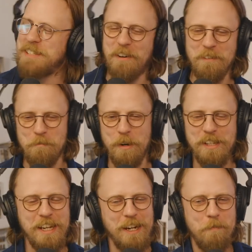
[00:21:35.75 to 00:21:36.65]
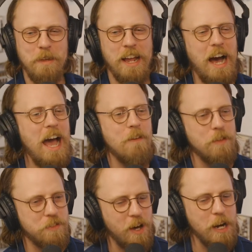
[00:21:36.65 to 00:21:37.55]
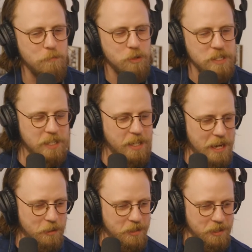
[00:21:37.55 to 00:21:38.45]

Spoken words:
Don't bring that up yet. I have a thought. I'm trying to get out here.